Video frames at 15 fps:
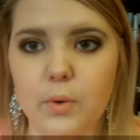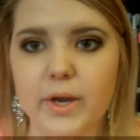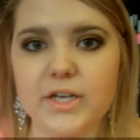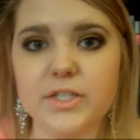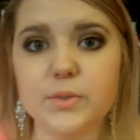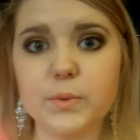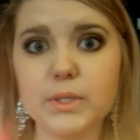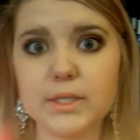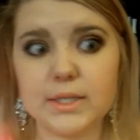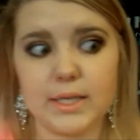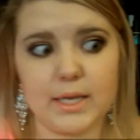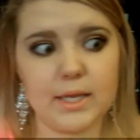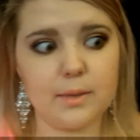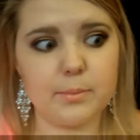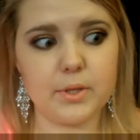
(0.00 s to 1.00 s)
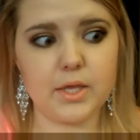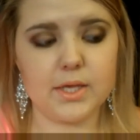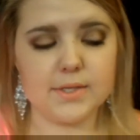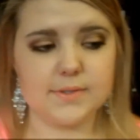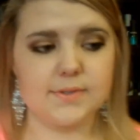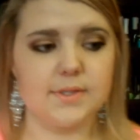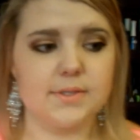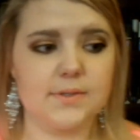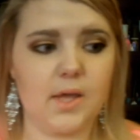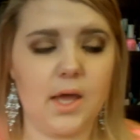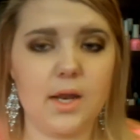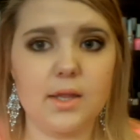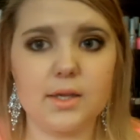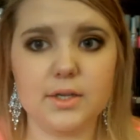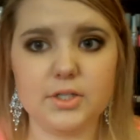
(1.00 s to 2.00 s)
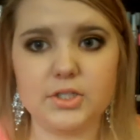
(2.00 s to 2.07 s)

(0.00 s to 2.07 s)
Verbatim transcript: I just really like it because it's kind of like a